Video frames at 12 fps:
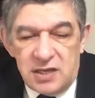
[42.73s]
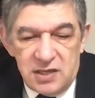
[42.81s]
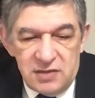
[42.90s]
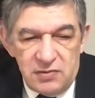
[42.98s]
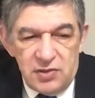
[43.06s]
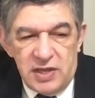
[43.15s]

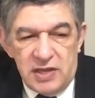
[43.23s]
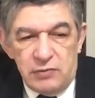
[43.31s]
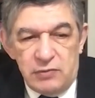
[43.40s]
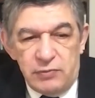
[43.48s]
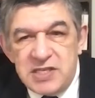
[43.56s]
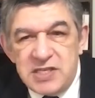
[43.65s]
He's been
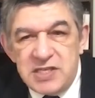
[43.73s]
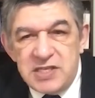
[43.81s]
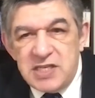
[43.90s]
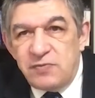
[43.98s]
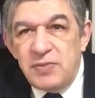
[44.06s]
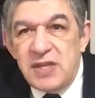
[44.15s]
studying
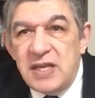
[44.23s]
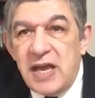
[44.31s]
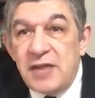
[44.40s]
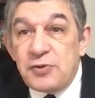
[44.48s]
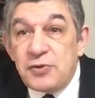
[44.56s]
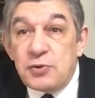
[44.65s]

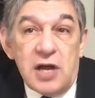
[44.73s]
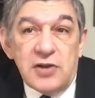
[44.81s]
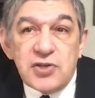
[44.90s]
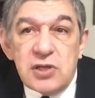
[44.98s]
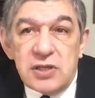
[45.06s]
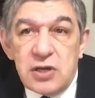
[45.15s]
racism
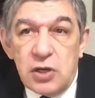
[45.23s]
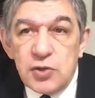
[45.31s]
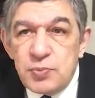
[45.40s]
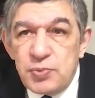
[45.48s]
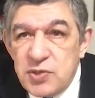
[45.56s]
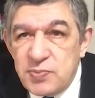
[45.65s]
from the
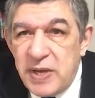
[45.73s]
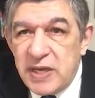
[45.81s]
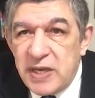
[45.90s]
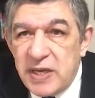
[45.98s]
anthropological